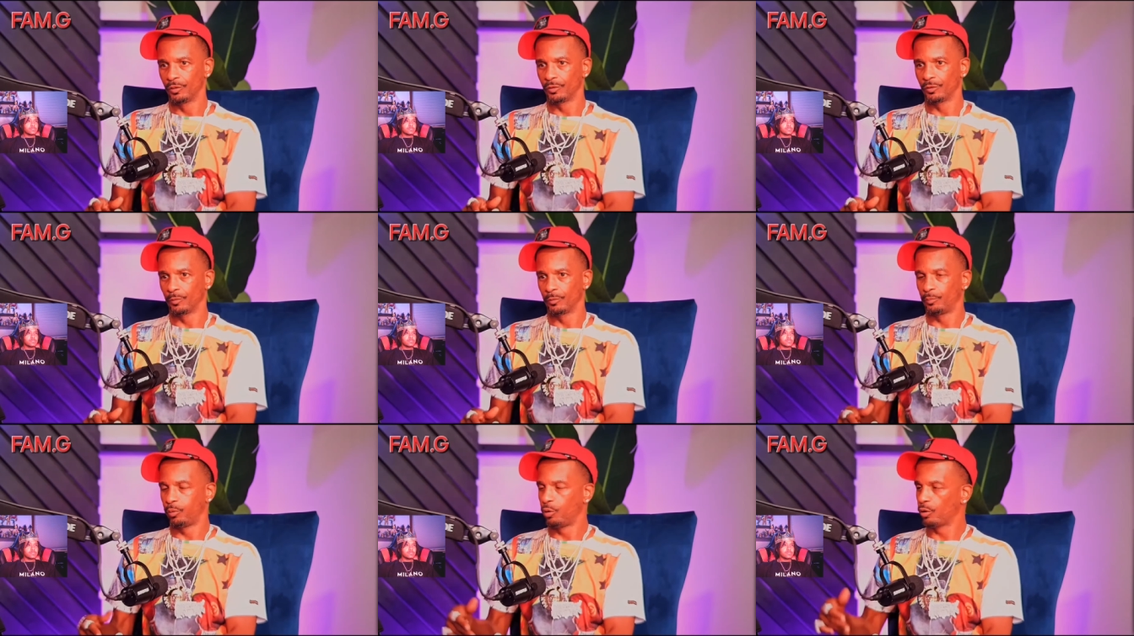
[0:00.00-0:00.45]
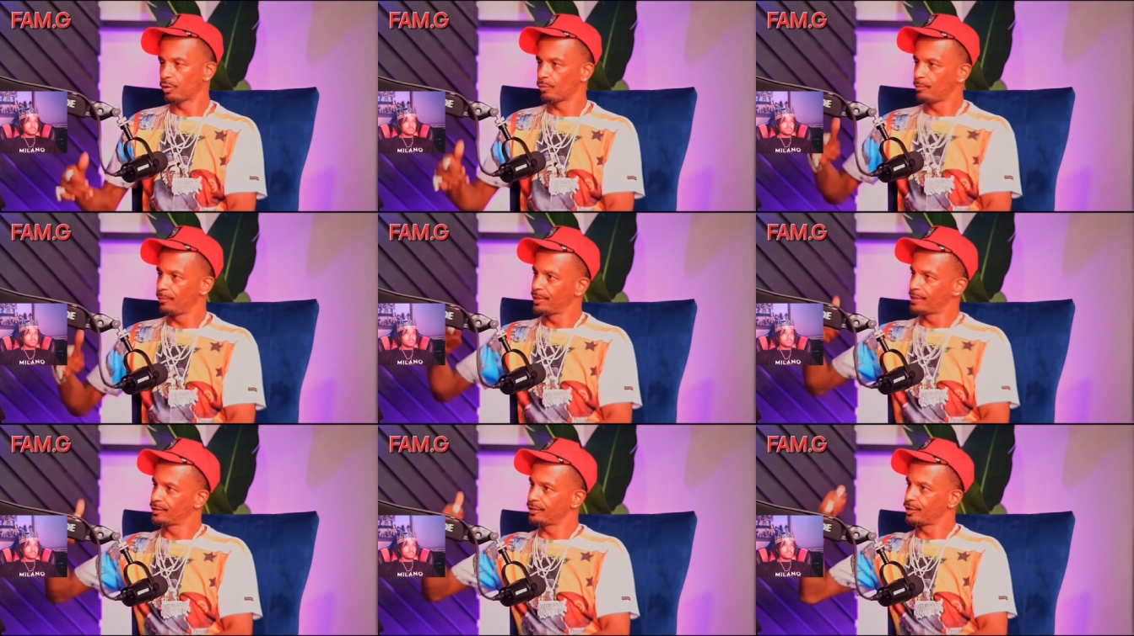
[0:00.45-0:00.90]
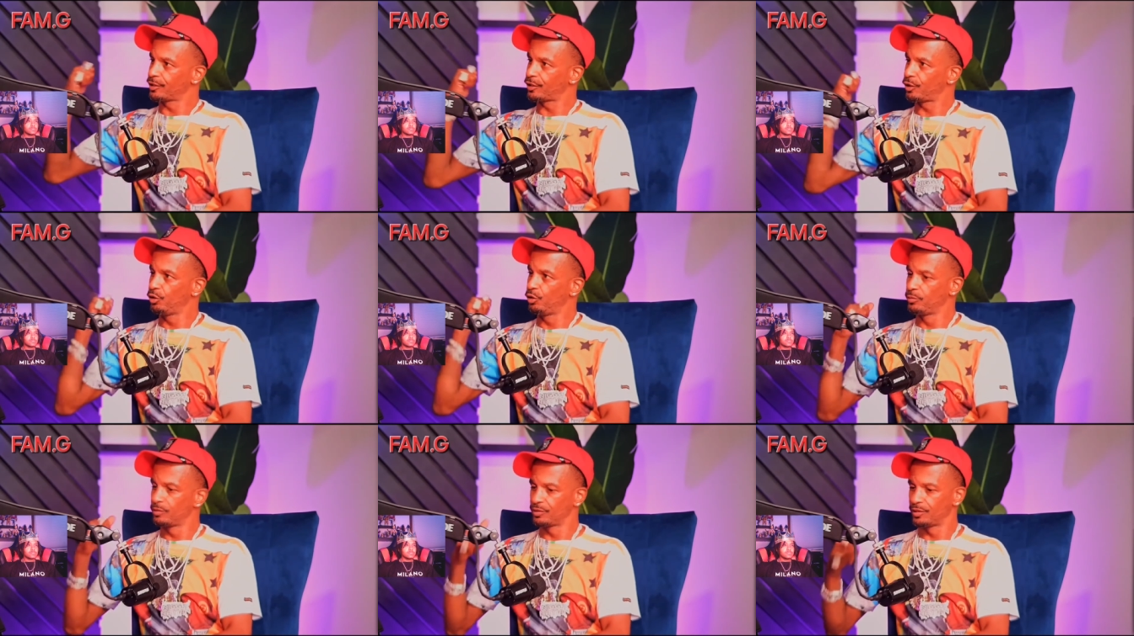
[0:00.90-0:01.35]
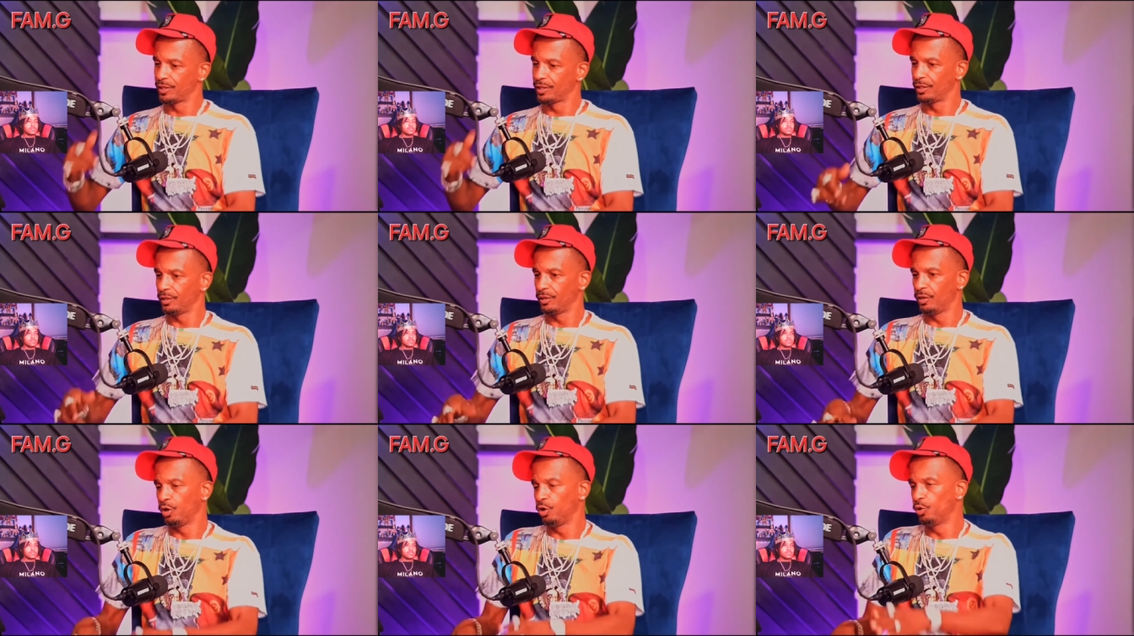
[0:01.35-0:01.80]
The Puerto Ricans and Cubans,
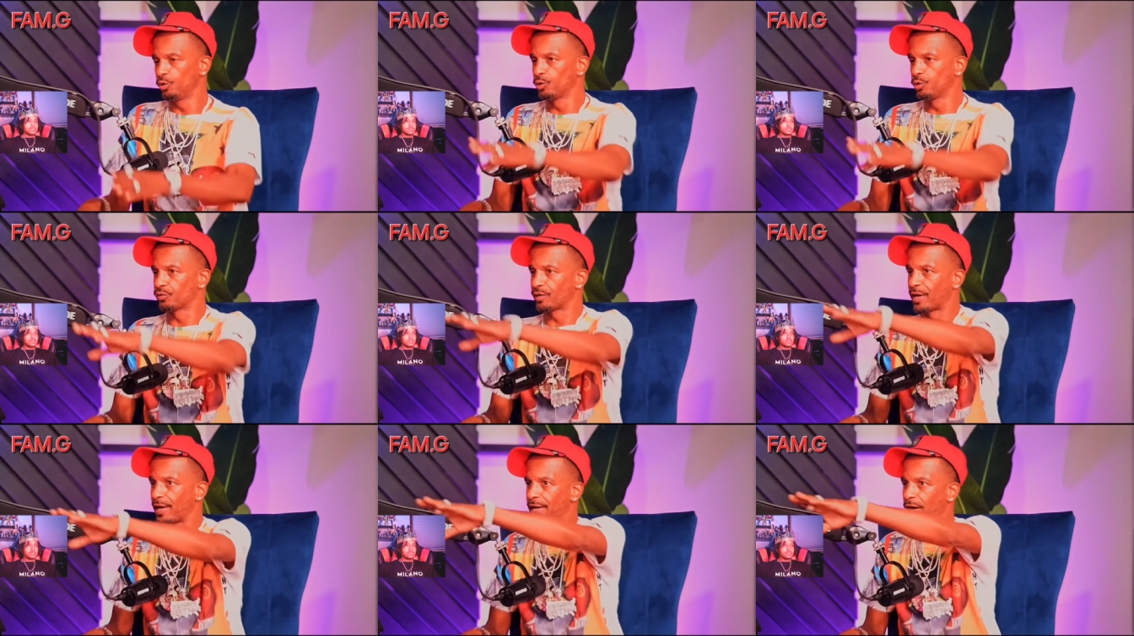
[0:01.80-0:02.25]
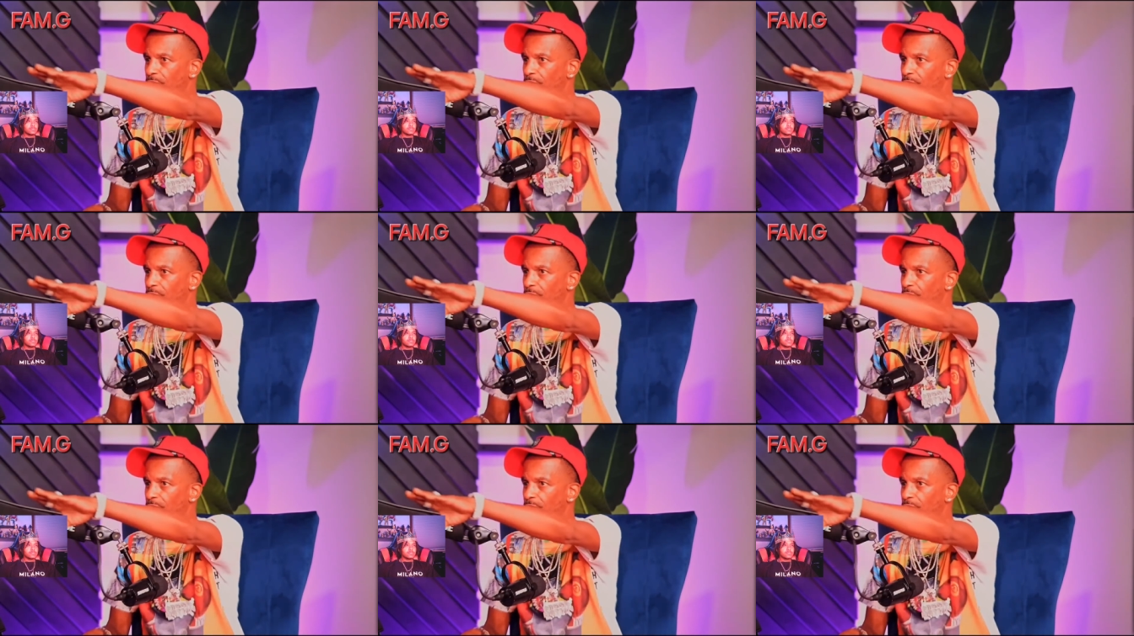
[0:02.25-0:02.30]
nigga, who you